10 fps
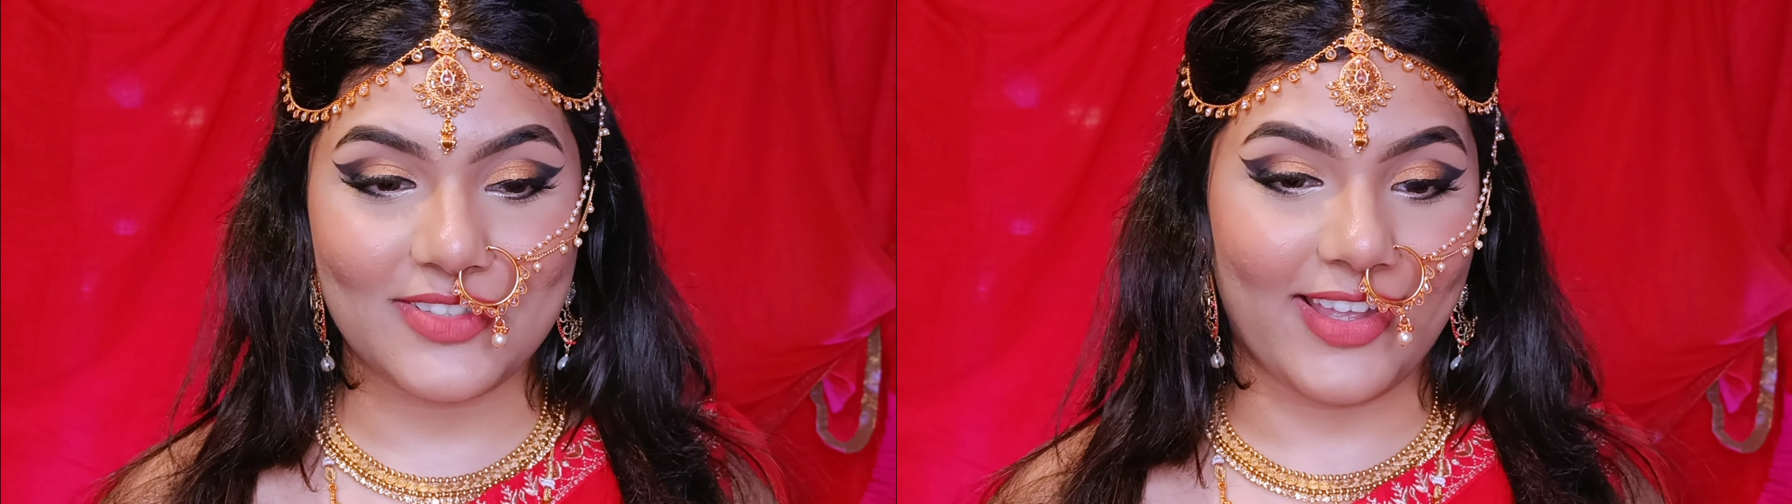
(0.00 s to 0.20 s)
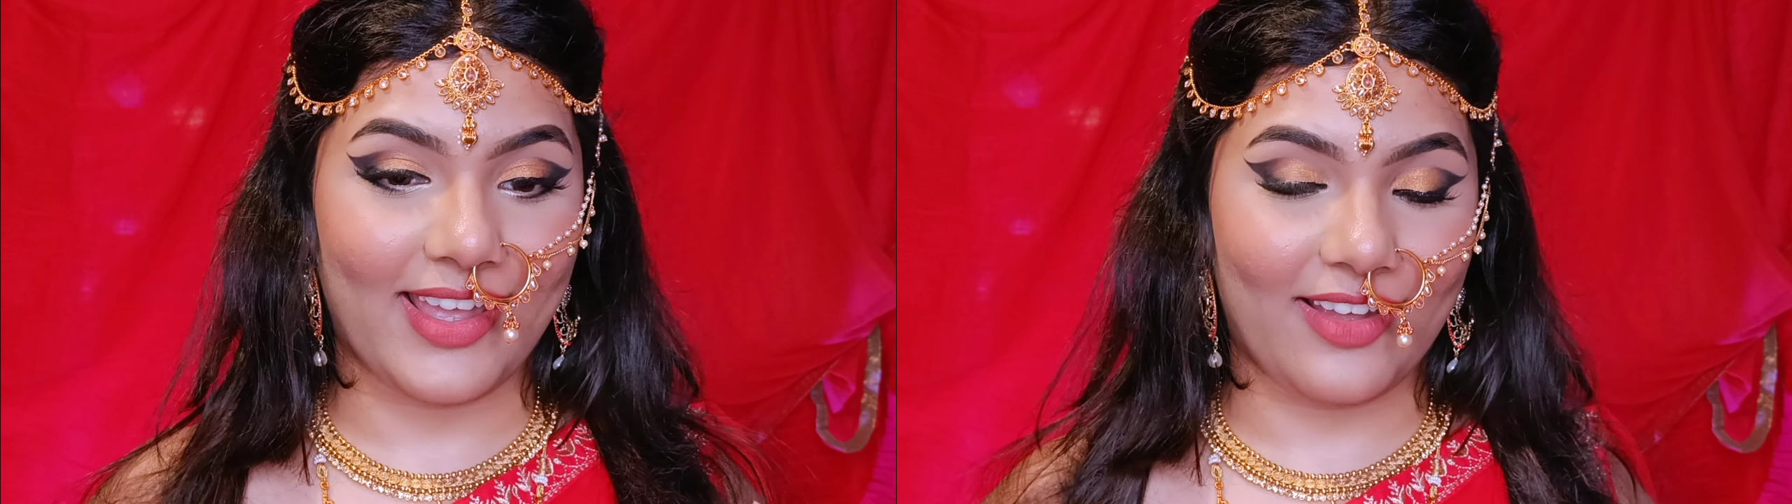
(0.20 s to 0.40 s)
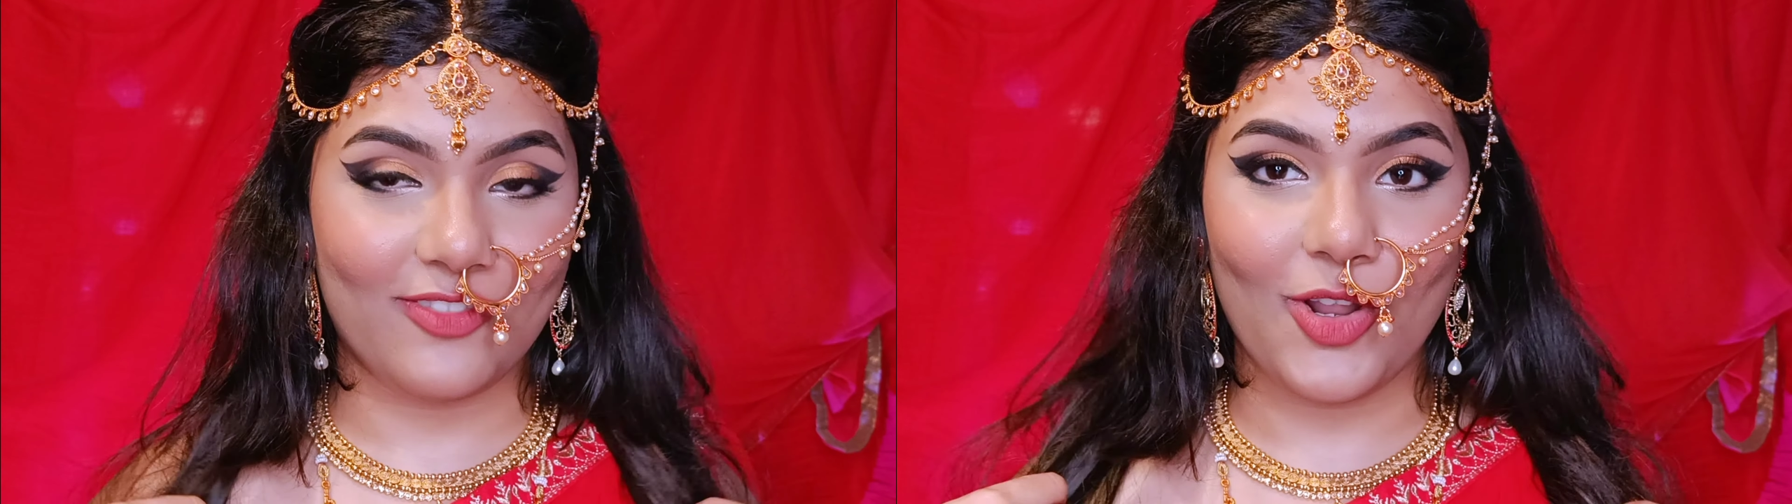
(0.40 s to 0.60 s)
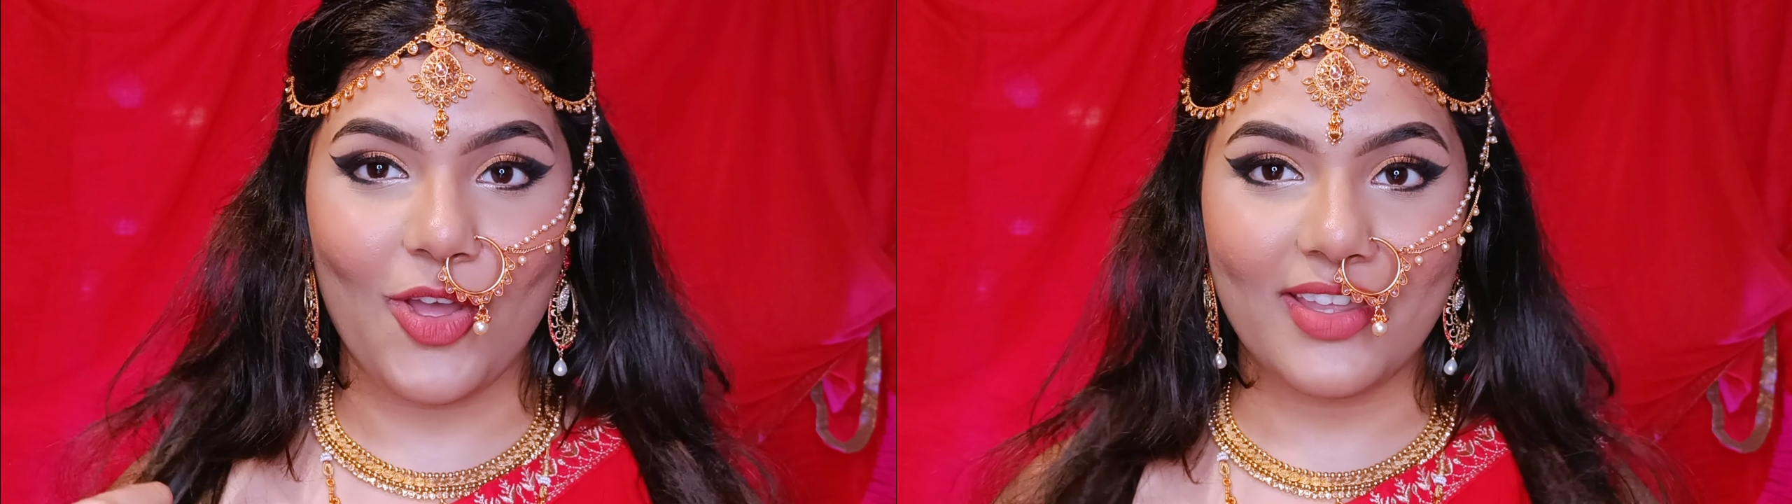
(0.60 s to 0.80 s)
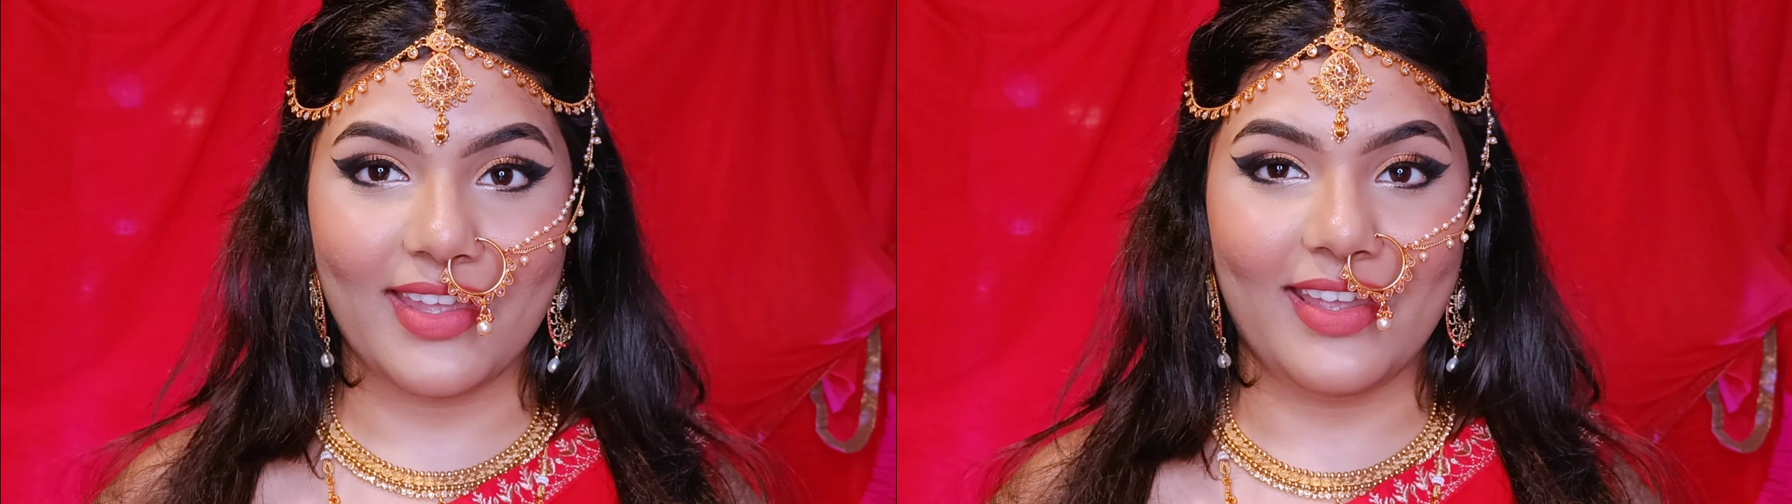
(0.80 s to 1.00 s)
why I have
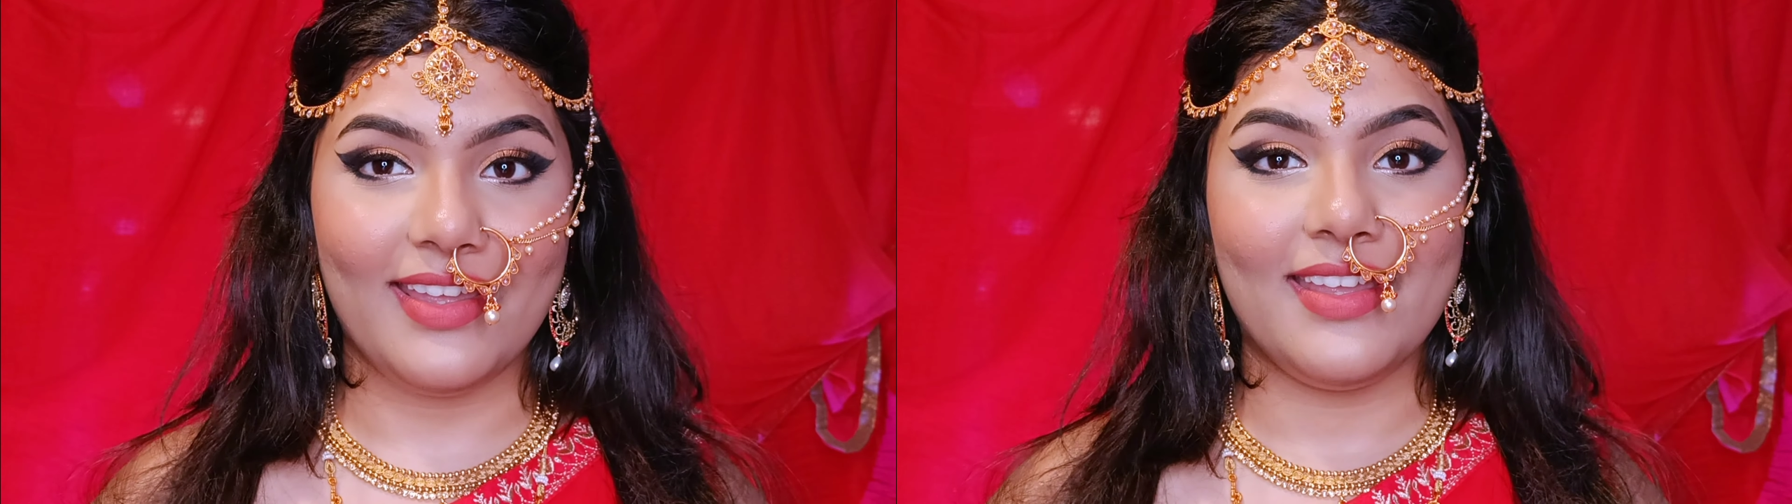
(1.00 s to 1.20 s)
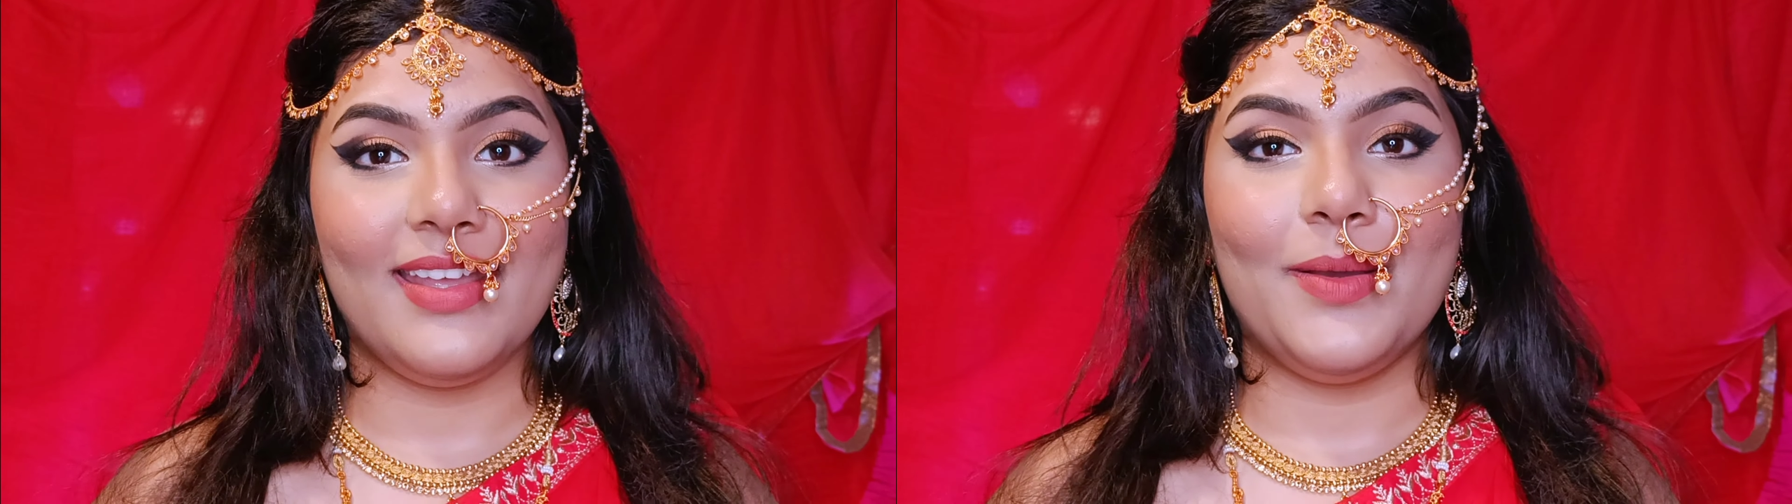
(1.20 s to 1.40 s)
long hair.